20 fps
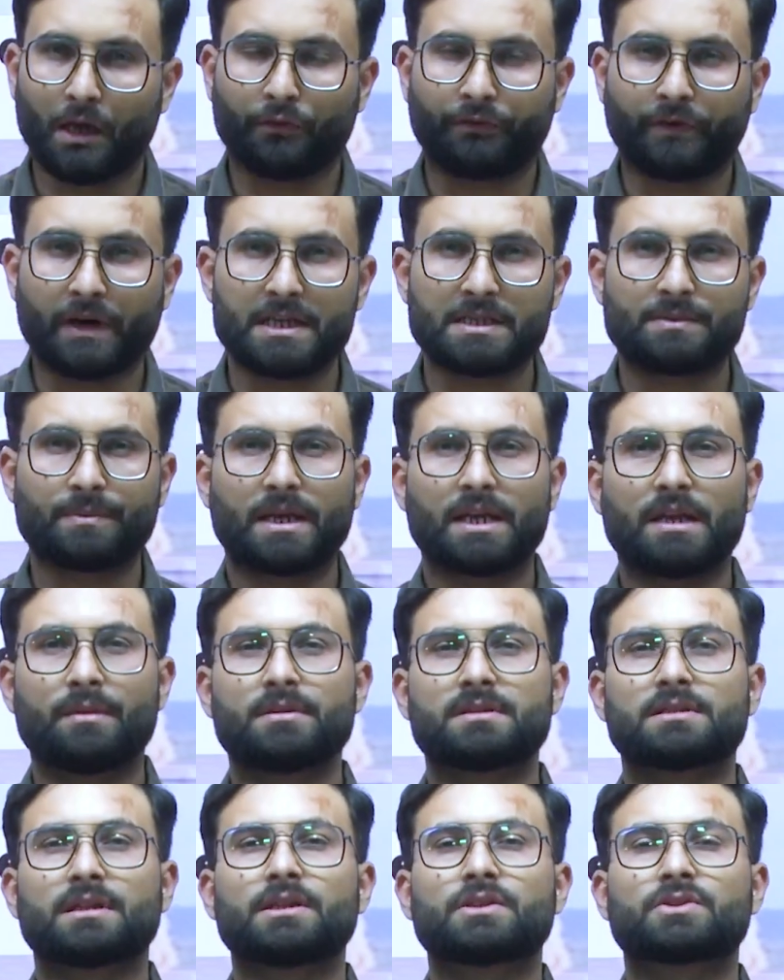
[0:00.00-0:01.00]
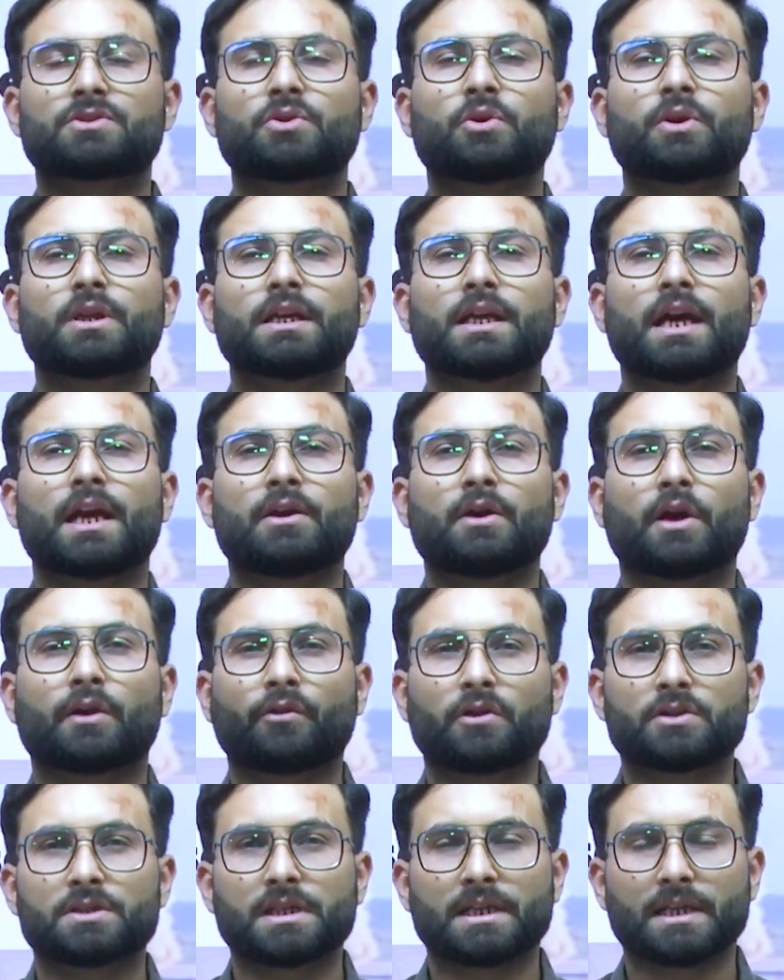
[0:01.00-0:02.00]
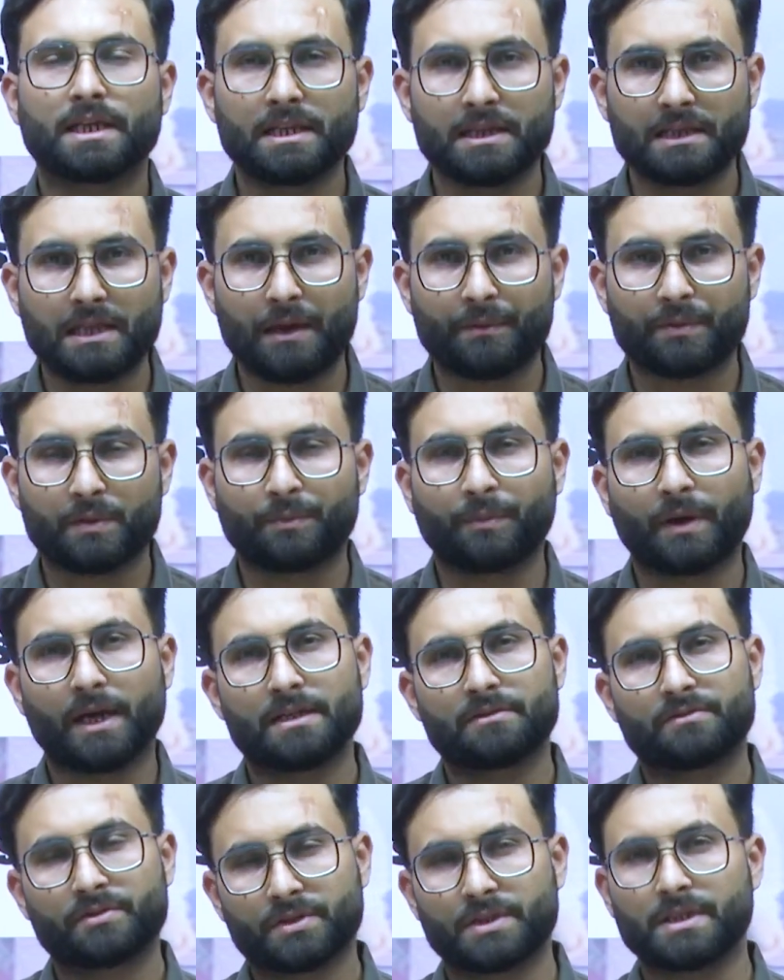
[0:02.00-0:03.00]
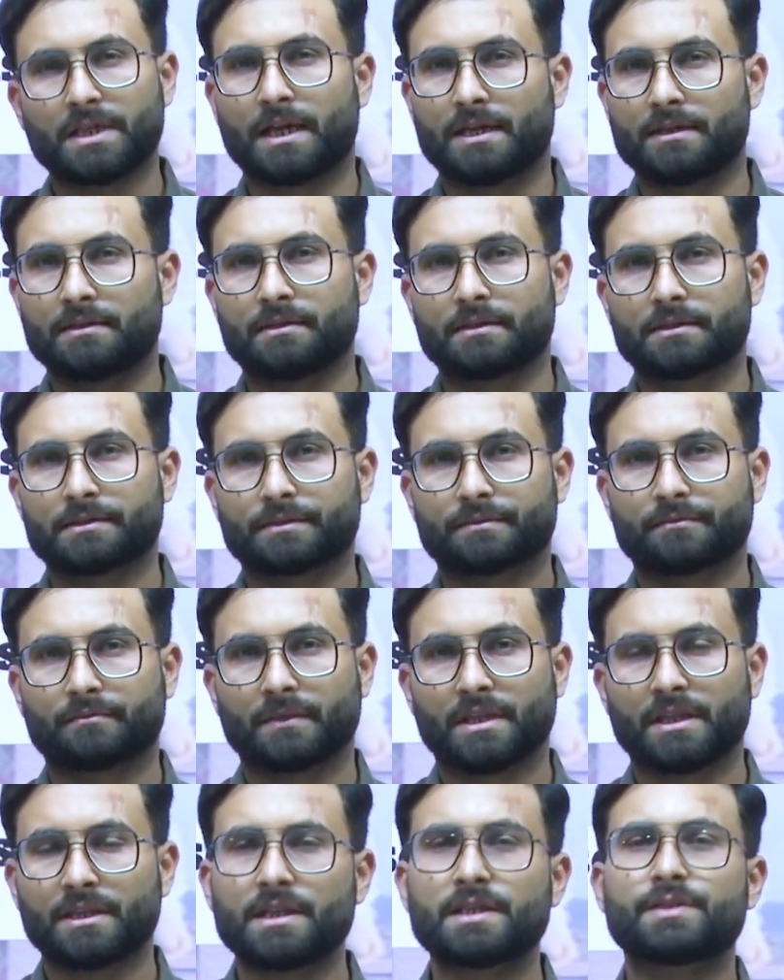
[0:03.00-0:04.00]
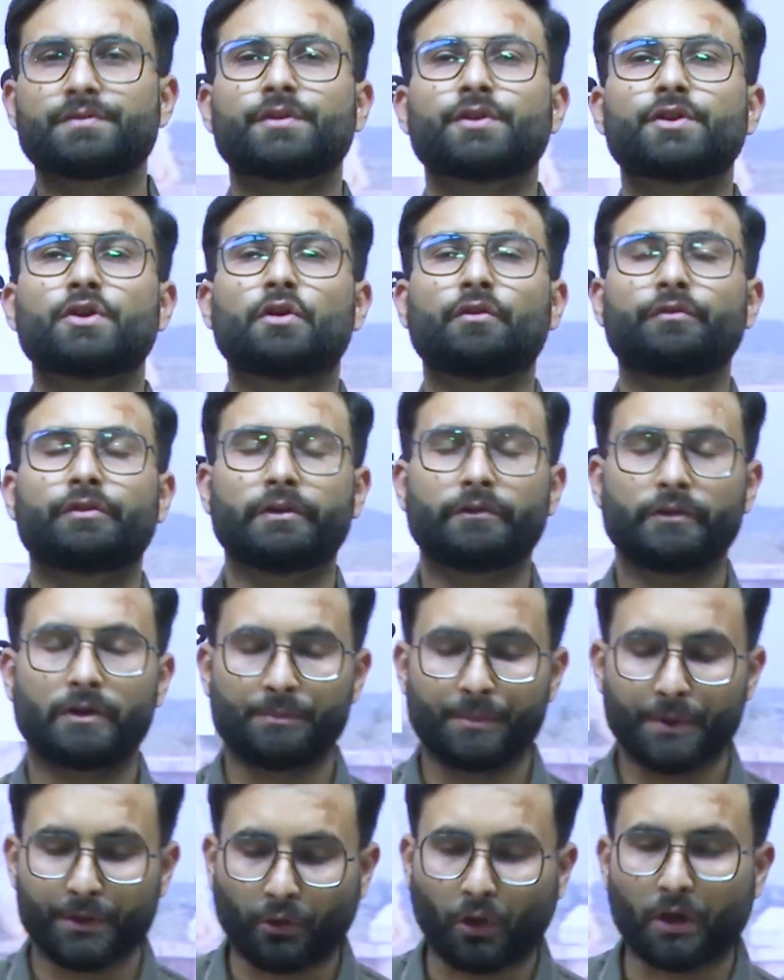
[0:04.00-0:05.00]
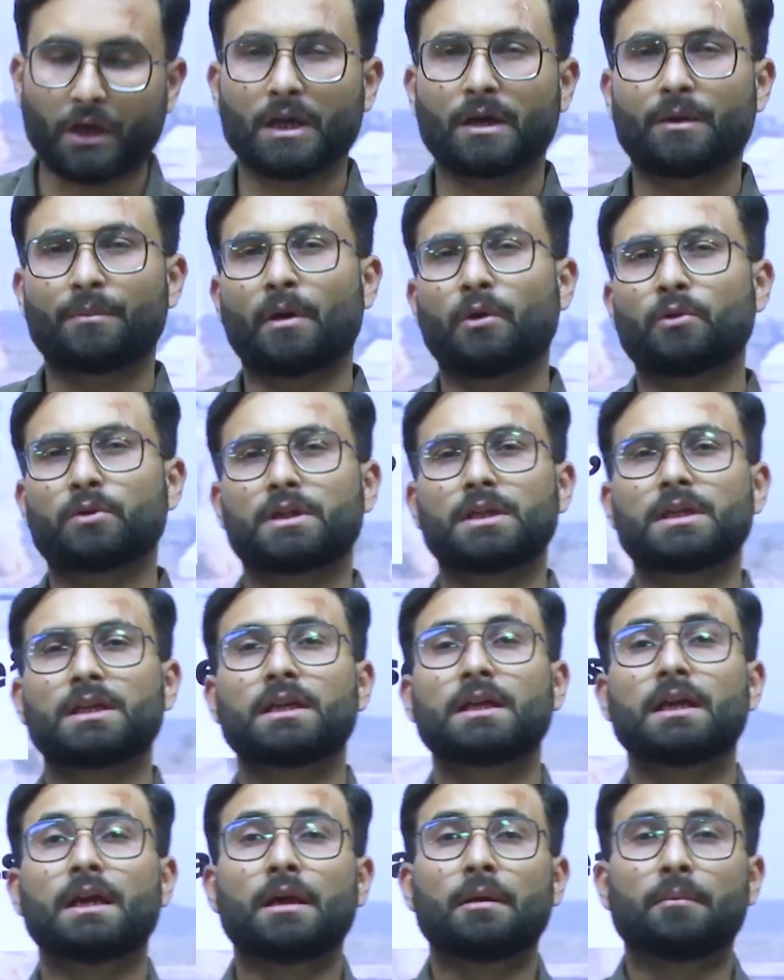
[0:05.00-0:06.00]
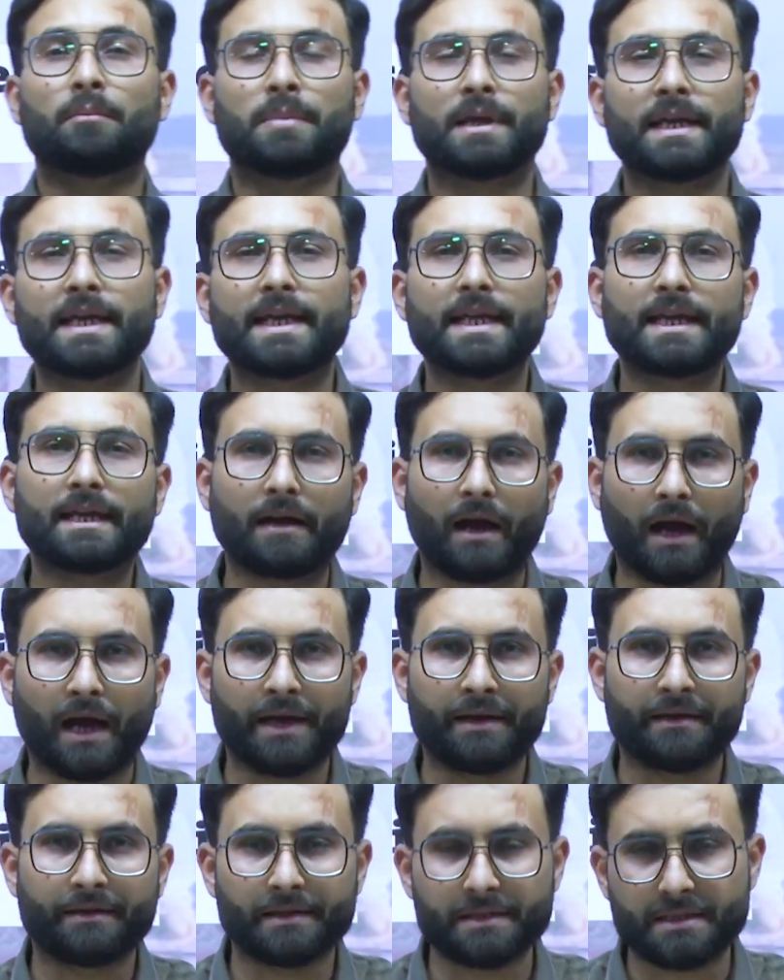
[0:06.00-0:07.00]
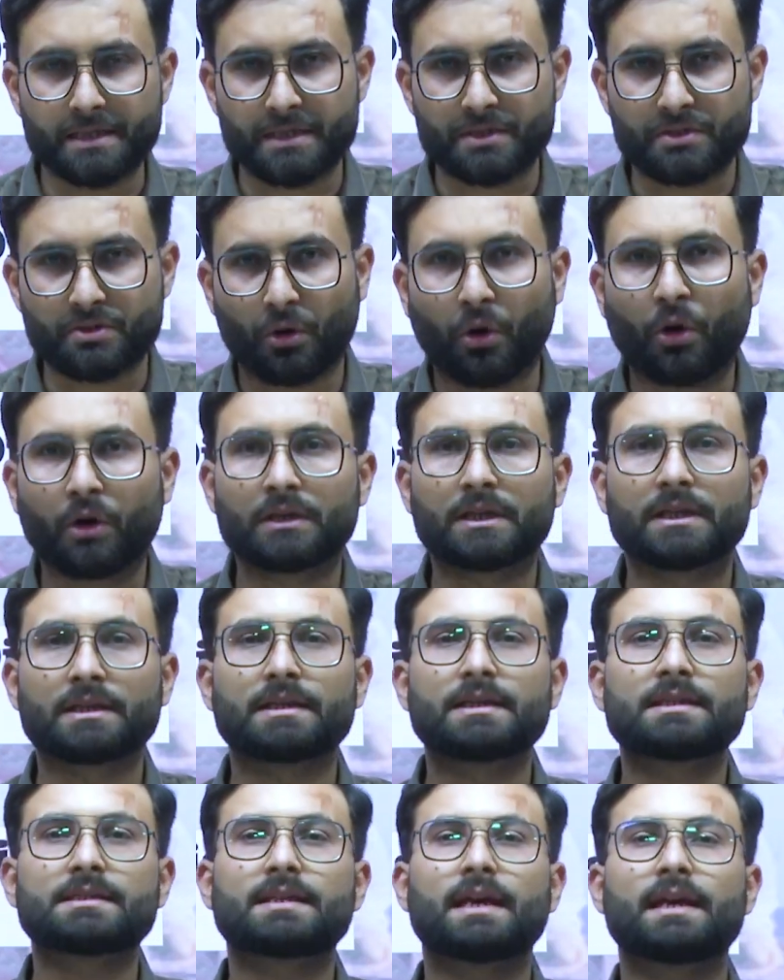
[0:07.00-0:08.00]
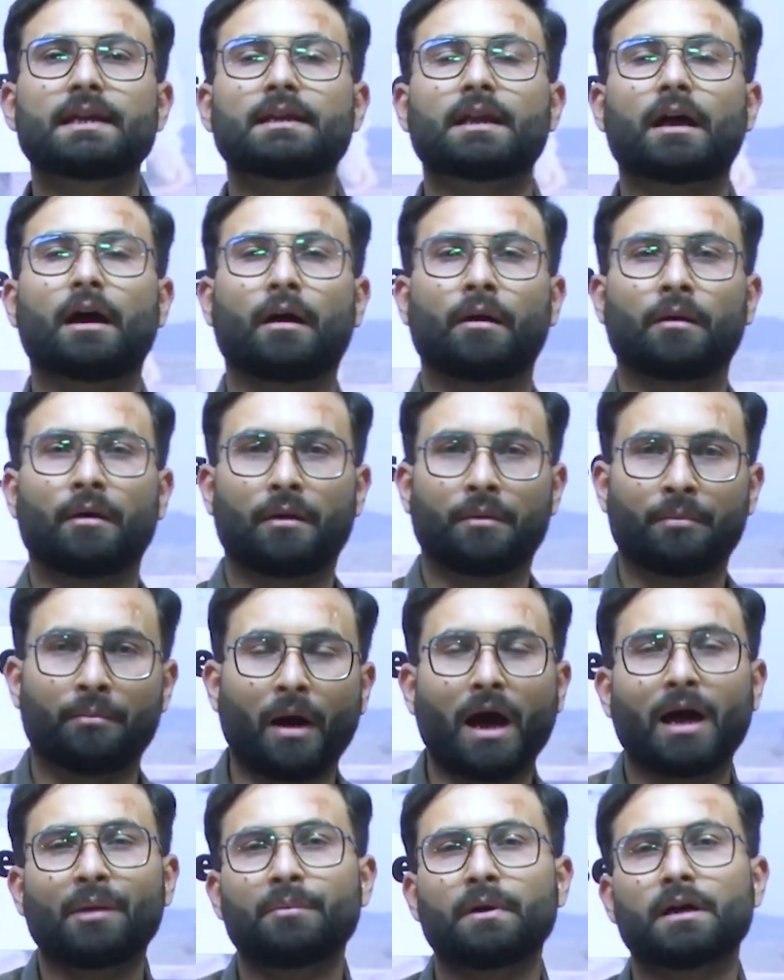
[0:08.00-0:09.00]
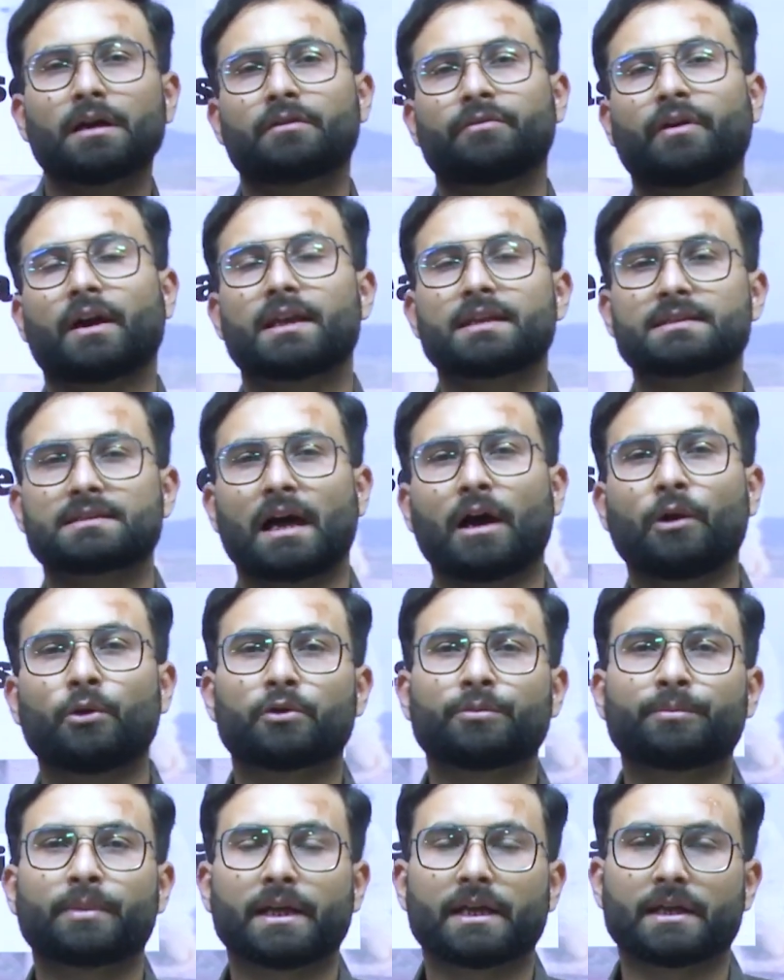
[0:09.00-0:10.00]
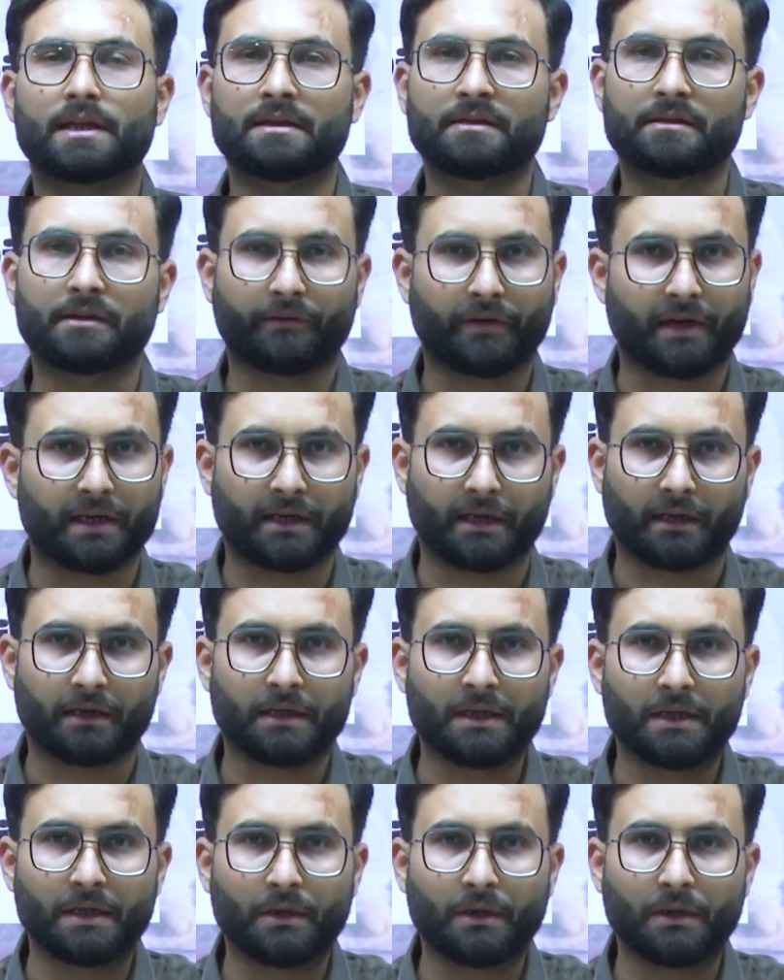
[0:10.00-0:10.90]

Hello friends, my name is Darish Sony and you are watching In Depth by Drishti I A S. In this video, we will be talking about the bleeding eye disease or the recent uh, Marburg virus outbreak in Rwanda.